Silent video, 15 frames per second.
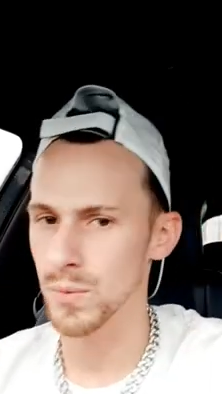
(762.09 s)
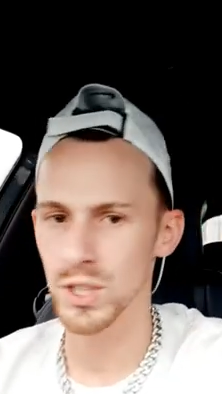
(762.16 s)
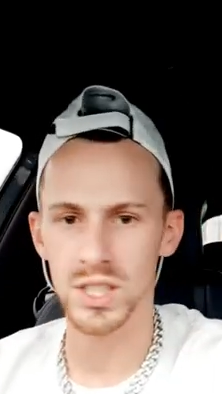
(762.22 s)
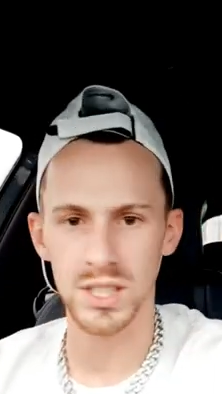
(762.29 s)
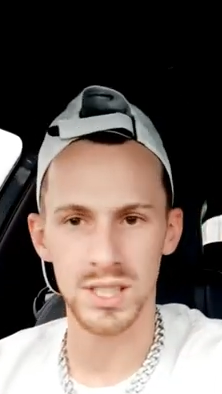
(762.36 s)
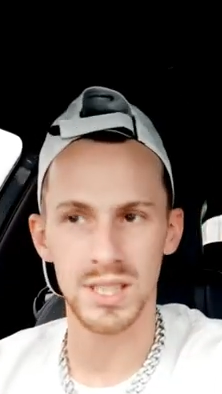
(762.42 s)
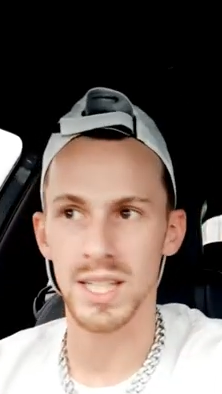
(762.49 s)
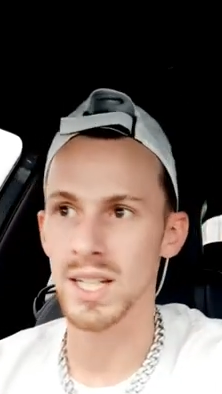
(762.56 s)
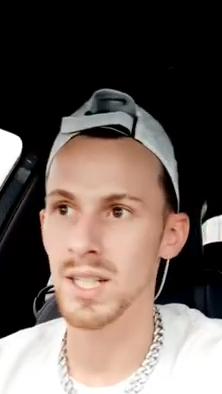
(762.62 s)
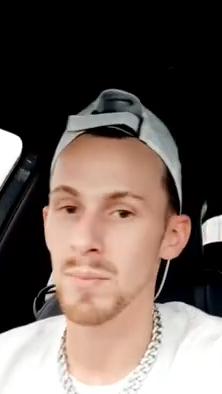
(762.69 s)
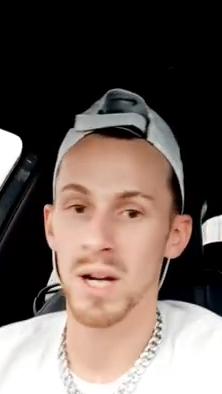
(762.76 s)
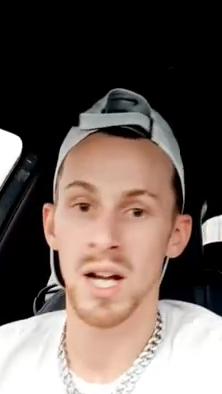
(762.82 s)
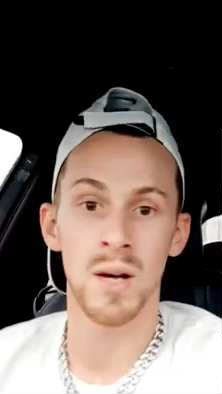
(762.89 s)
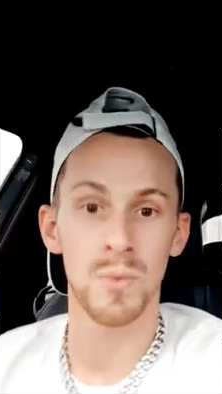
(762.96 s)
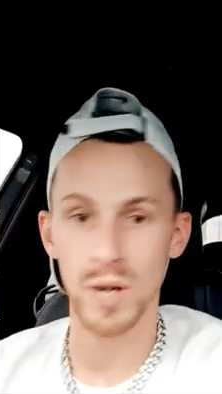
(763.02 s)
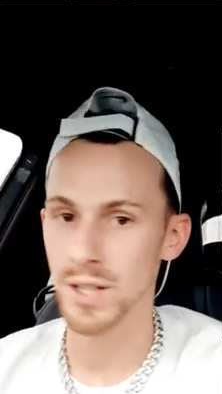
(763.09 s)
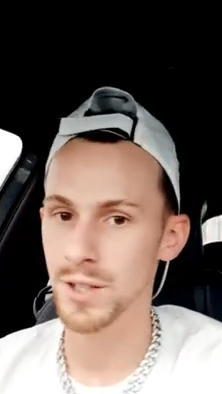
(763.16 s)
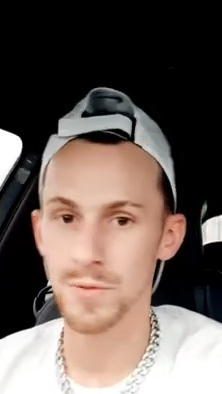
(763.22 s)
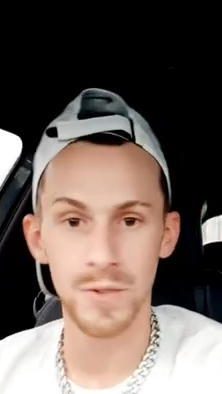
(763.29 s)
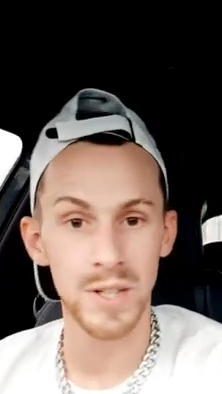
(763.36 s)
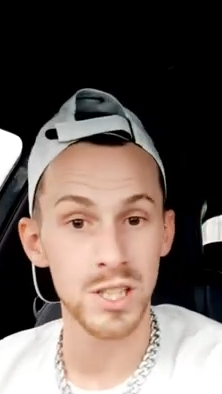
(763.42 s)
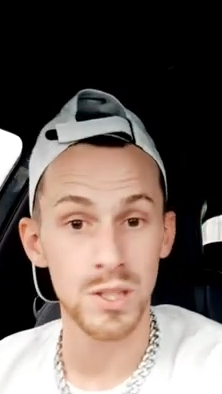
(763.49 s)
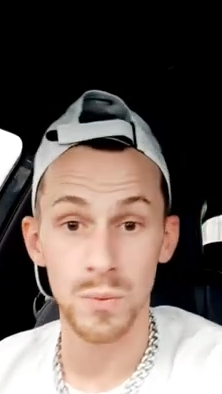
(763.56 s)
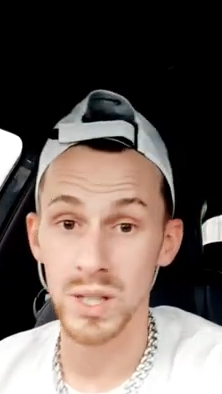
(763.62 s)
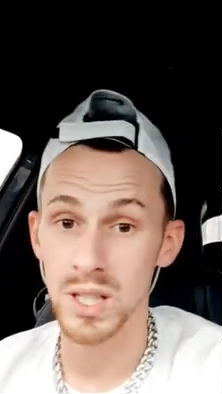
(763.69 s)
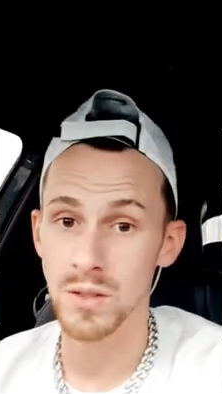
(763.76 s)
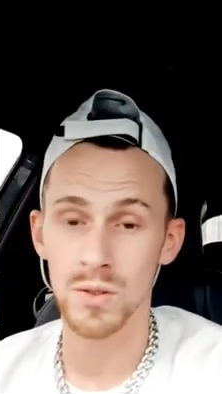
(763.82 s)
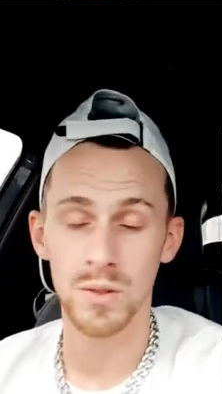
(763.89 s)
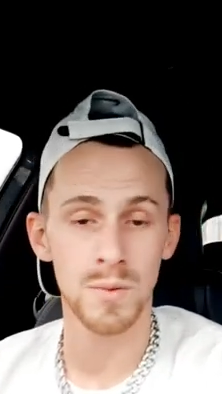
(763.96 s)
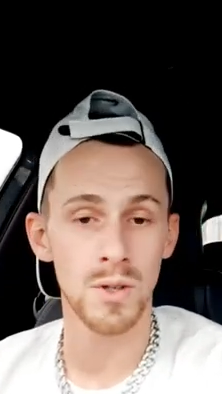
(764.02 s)
We're just standing by him while they're fishing,
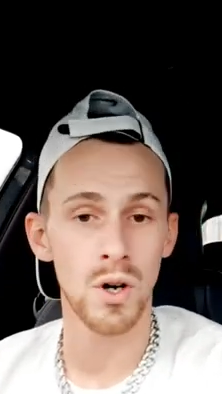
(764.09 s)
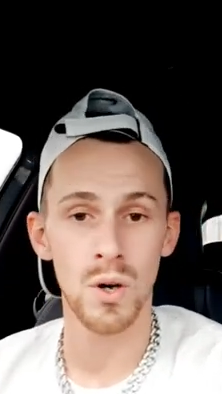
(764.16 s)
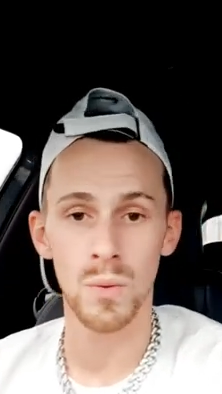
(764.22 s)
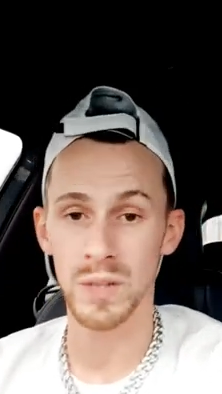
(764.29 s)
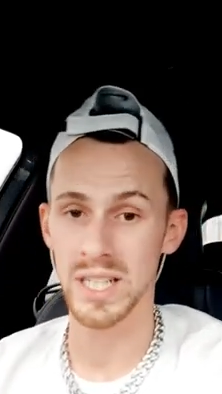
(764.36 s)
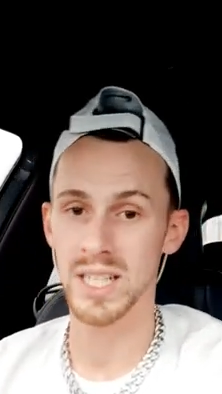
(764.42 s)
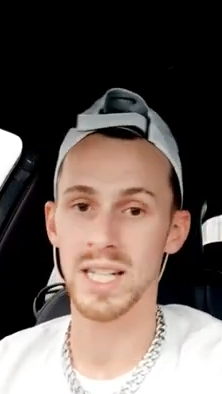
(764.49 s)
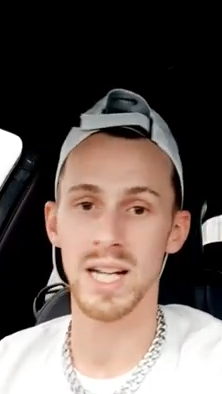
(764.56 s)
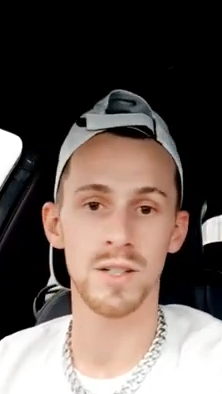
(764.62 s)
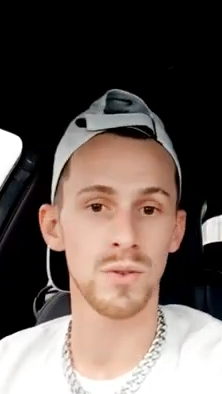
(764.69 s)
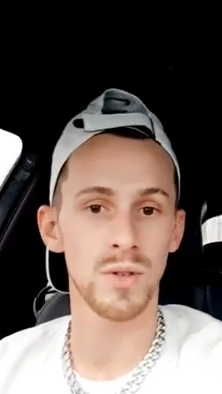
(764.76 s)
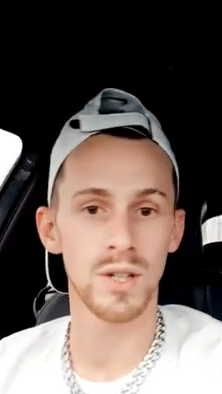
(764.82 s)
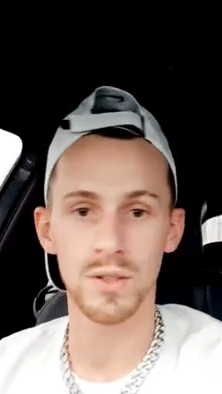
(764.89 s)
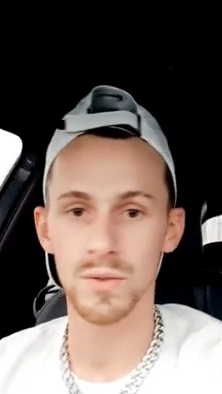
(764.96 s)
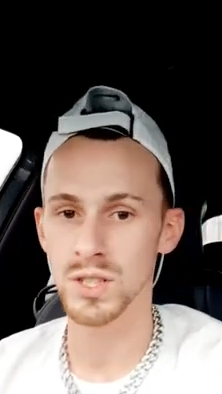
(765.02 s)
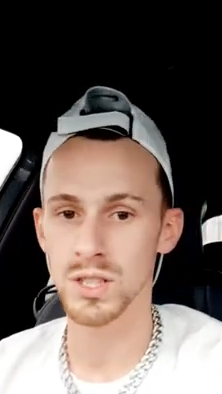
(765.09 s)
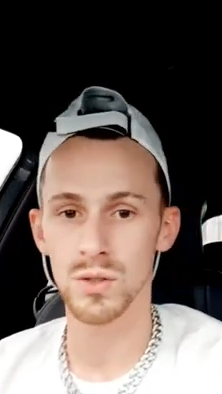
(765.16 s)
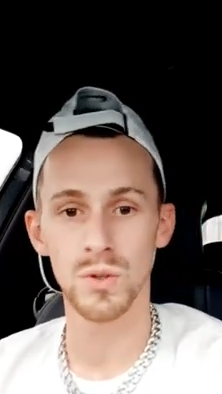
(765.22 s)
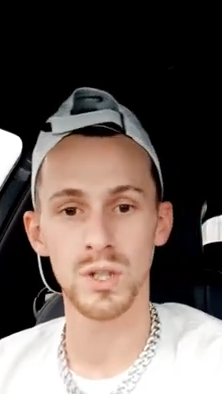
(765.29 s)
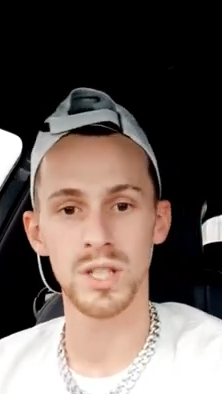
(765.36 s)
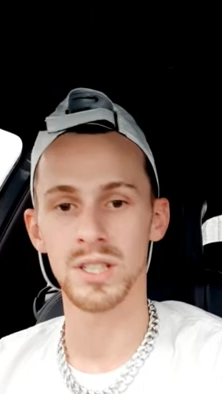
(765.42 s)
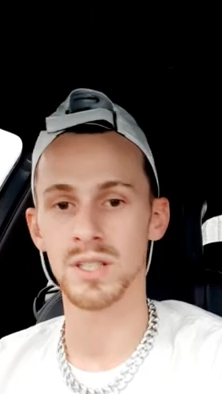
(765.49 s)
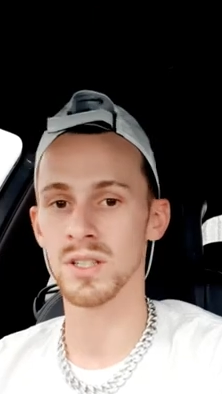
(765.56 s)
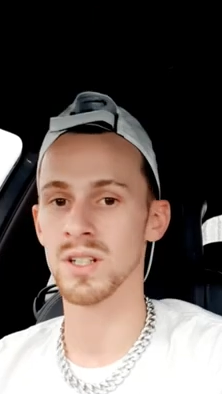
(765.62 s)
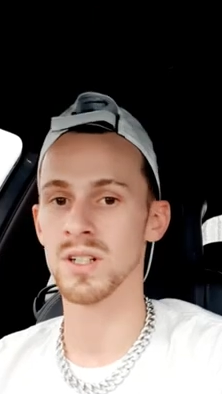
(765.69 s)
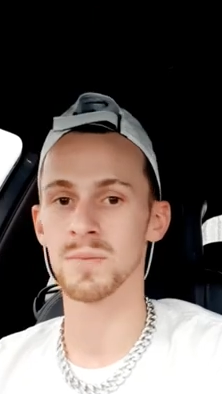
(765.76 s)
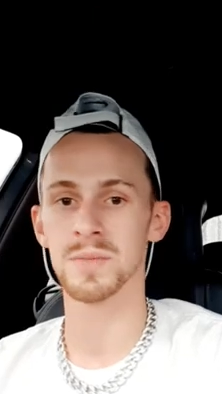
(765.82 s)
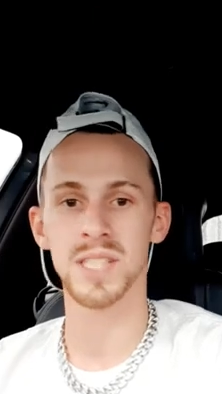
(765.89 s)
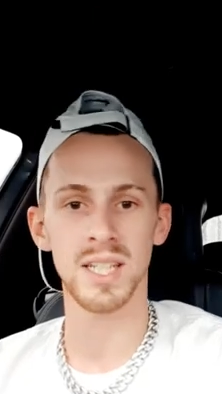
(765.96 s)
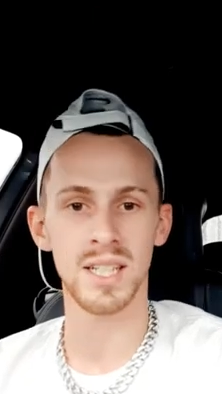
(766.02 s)
waiting on call. We ain't got no other resort. You know
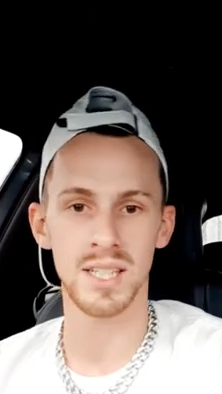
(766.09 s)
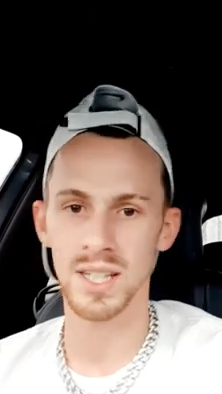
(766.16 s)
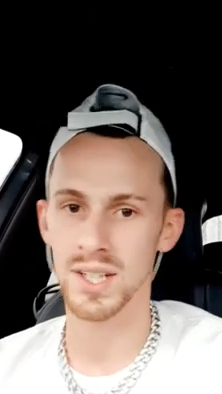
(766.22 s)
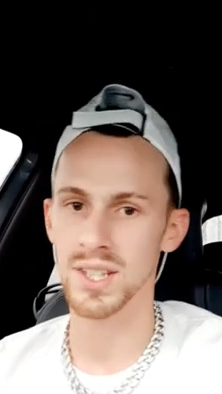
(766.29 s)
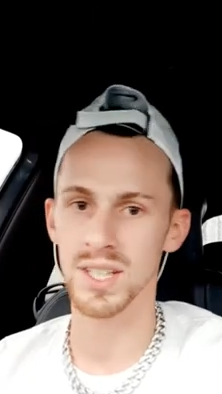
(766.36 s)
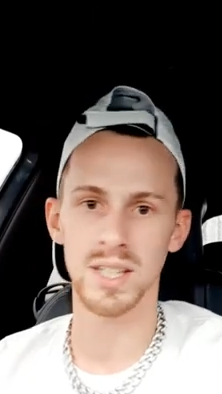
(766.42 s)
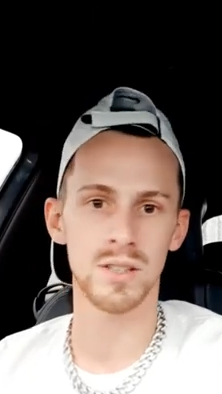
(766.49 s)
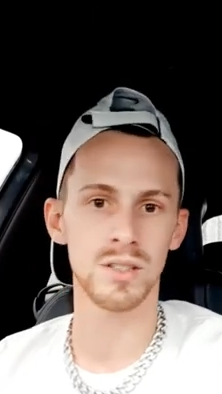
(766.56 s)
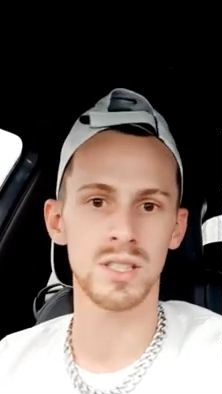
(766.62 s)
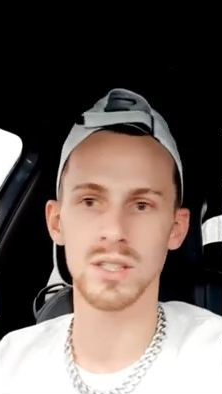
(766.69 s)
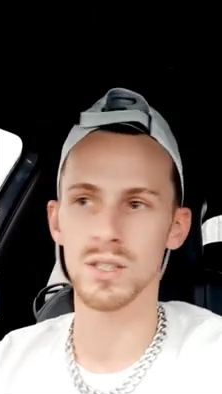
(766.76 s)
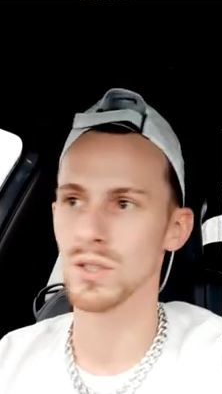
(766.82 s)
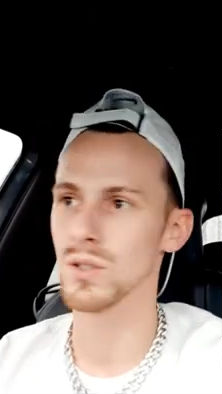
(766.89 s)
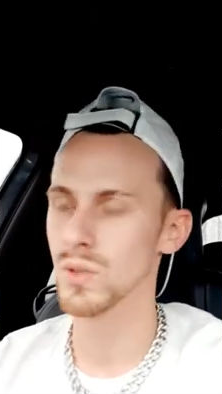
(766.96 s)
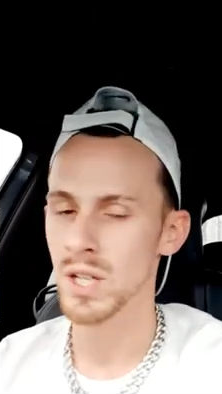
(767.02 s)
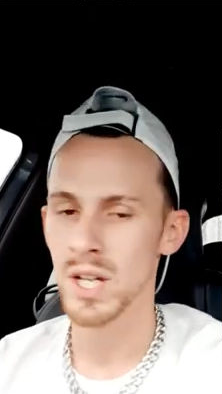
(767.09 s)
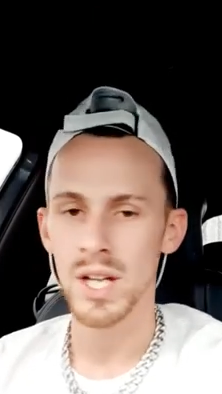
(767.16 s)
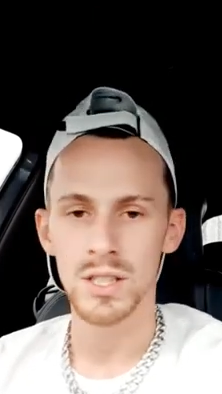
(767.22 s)
what I'm saying? Nothing else to do.